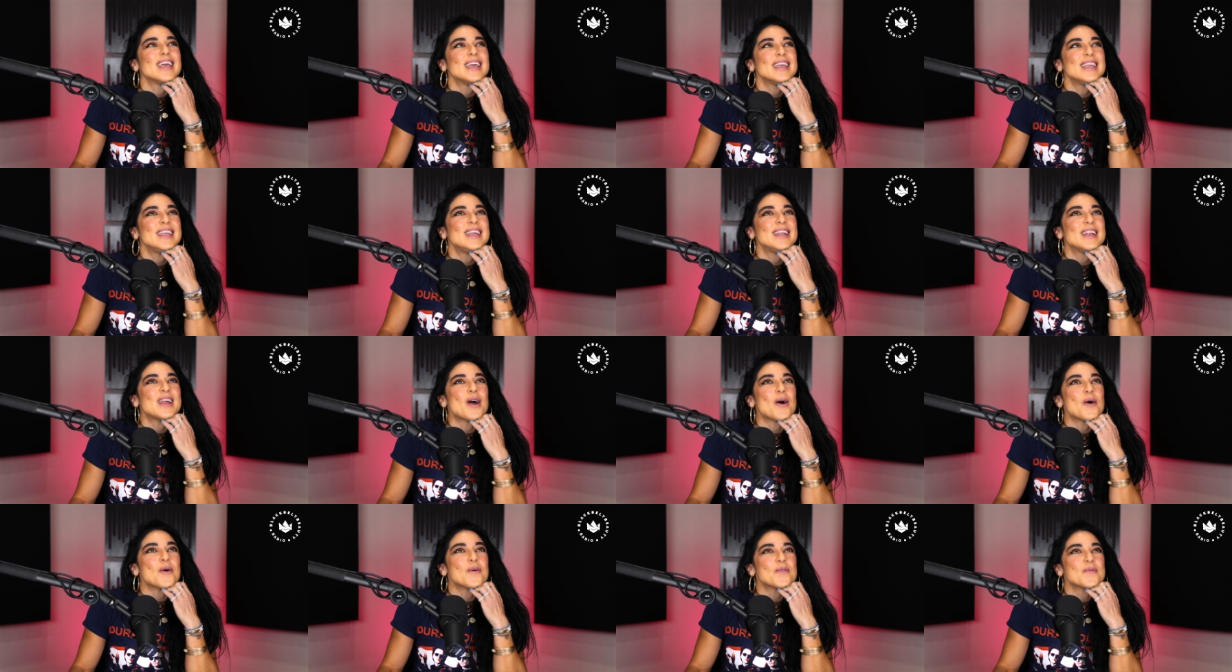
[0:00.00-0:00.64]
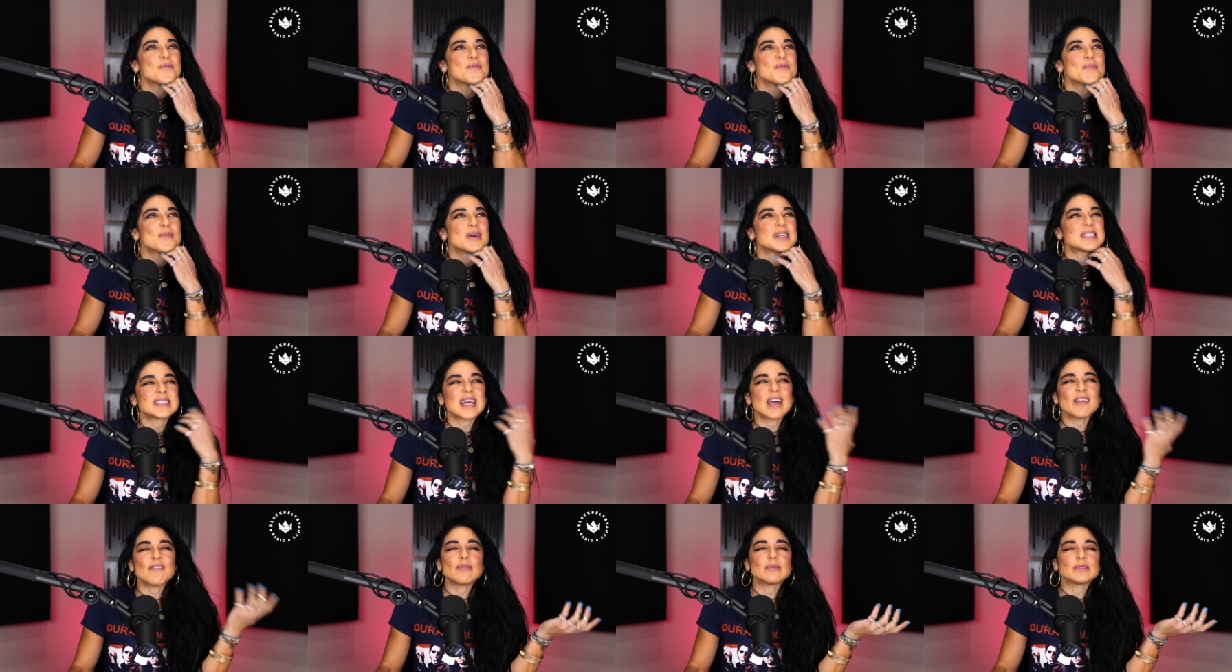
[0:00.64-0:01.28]
you know
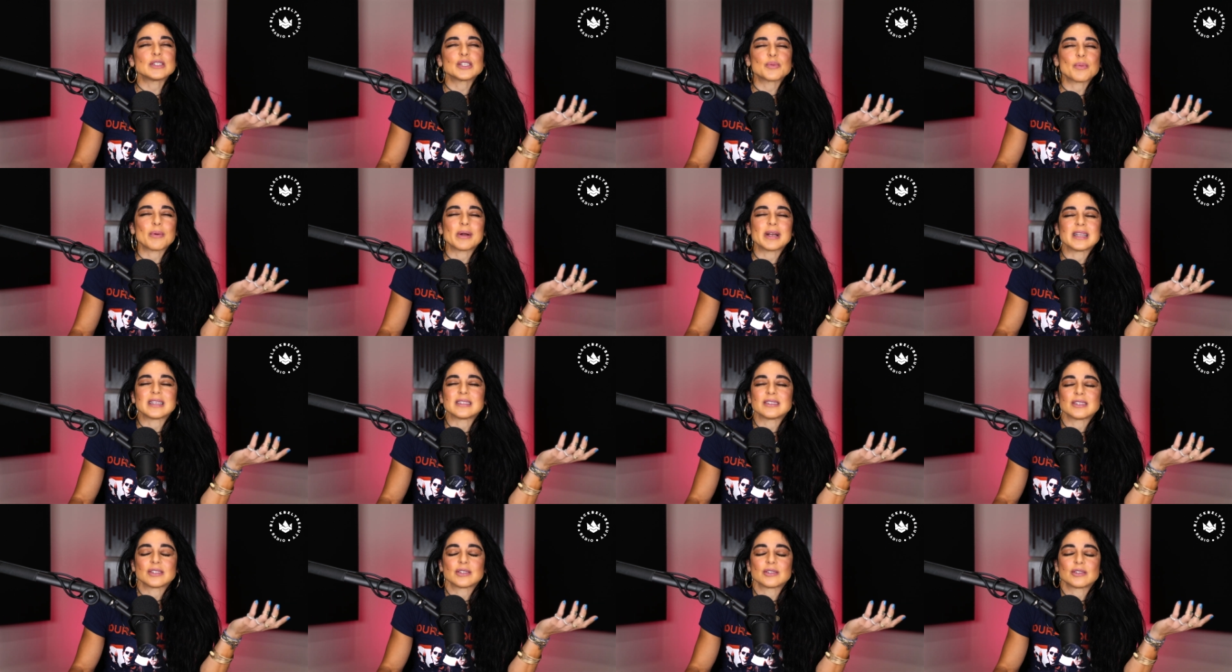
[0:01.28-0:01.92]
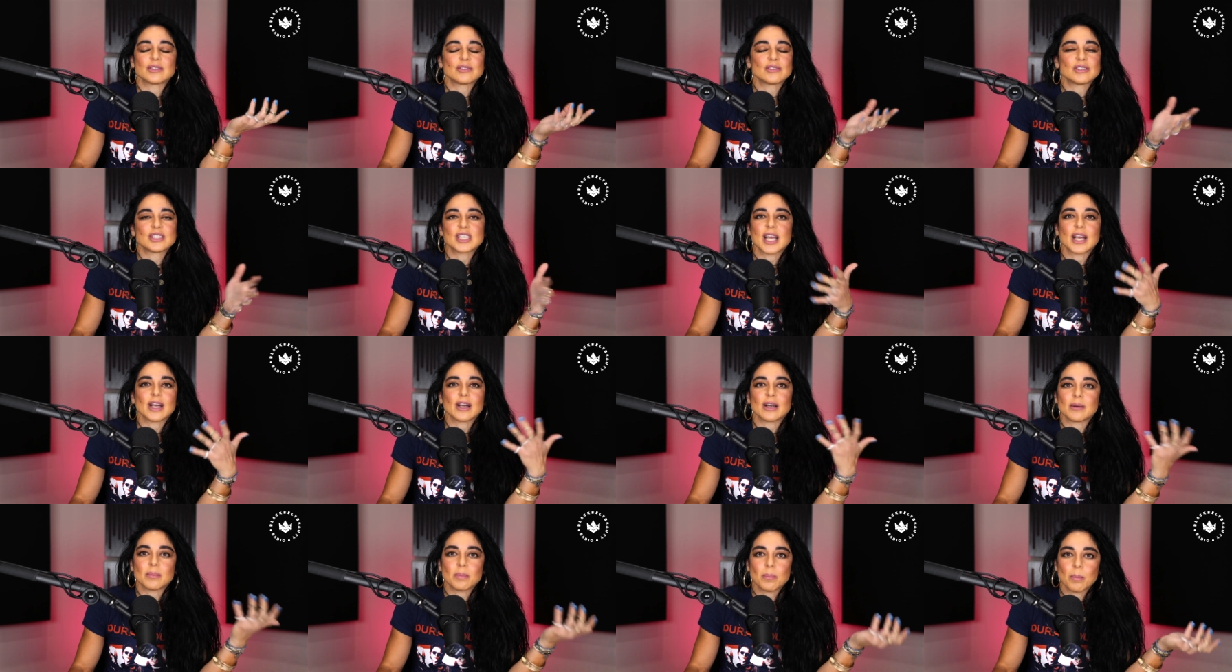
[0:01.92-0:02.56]
aside from just wanting to just
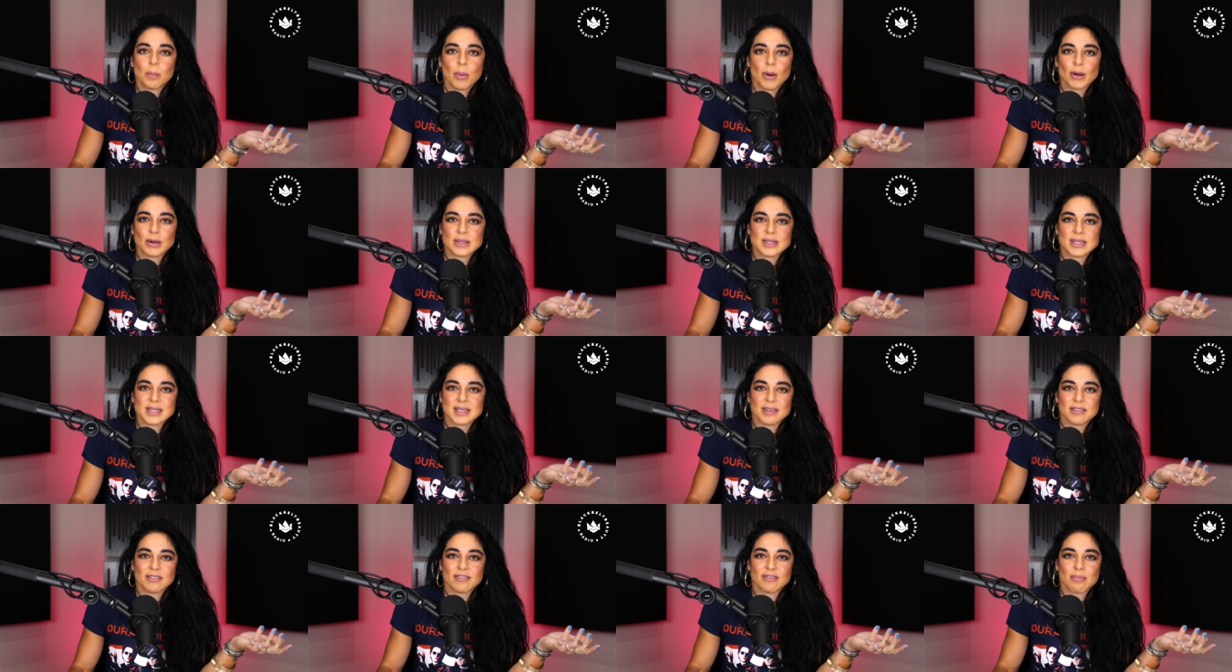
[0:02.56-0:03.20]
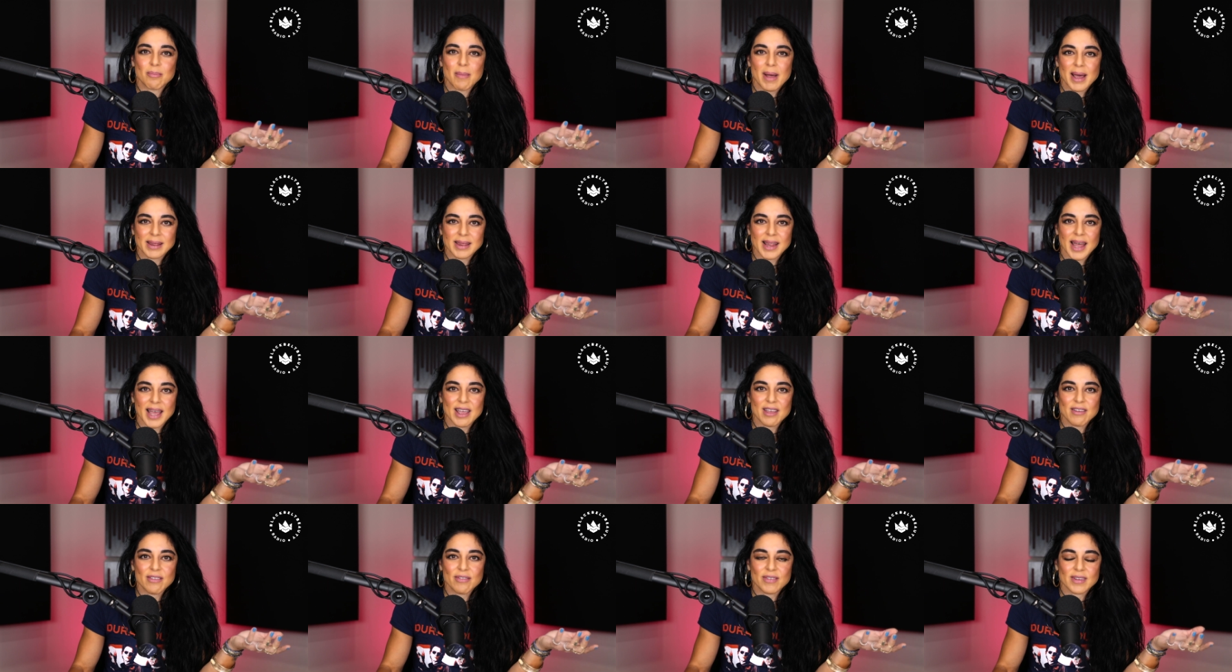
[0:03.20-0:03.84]
share parts of my
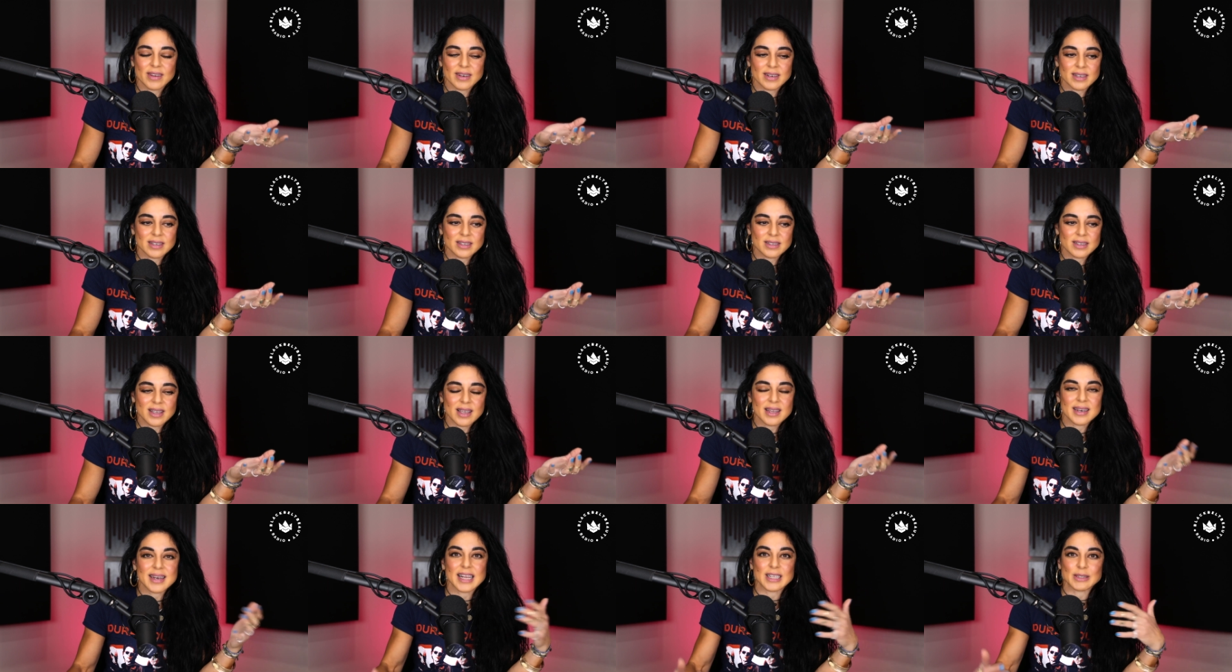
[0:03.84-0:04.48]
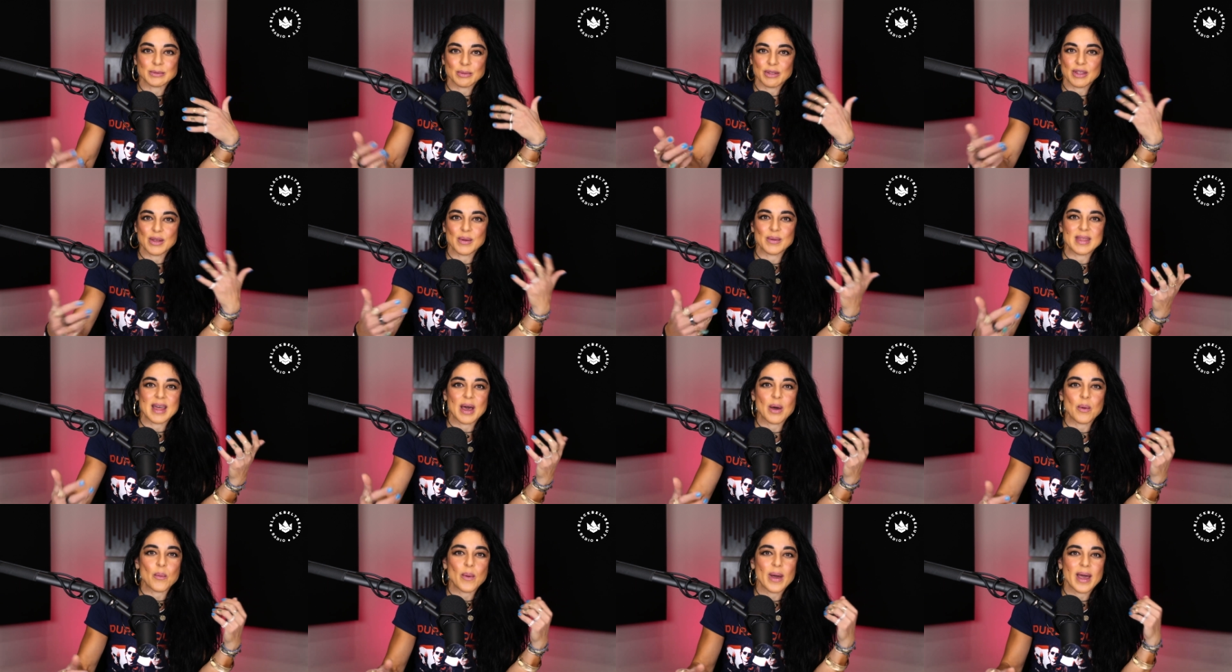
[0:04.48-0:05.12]
life and connect with you in
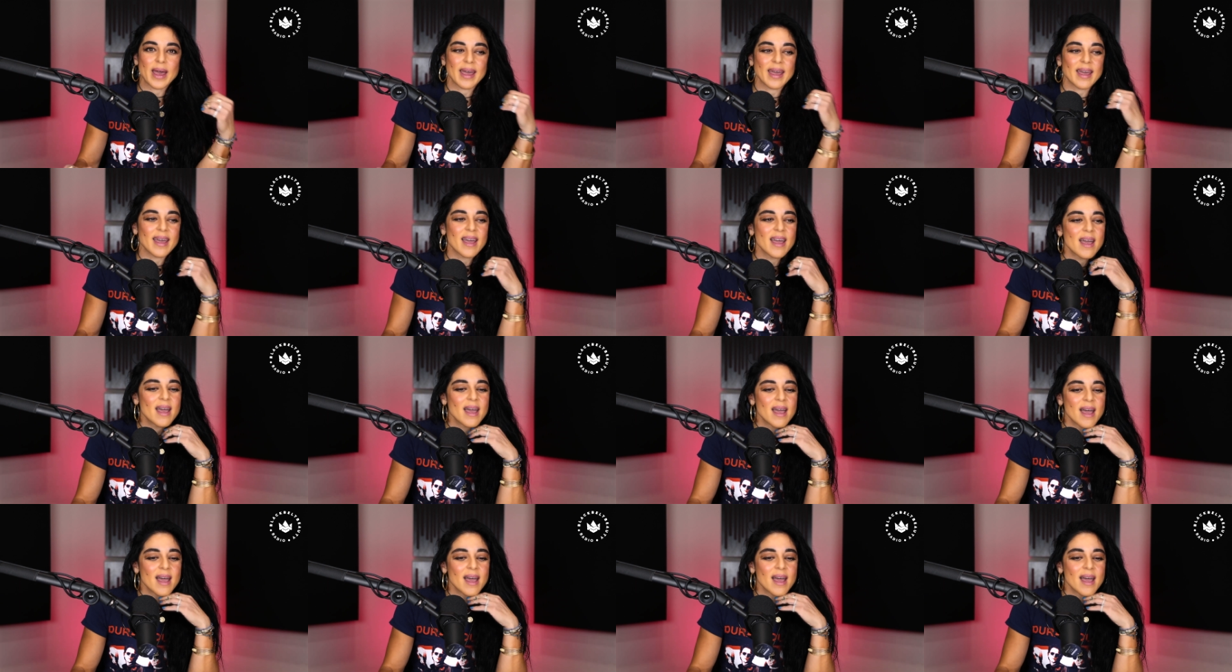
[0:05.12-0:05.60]
that way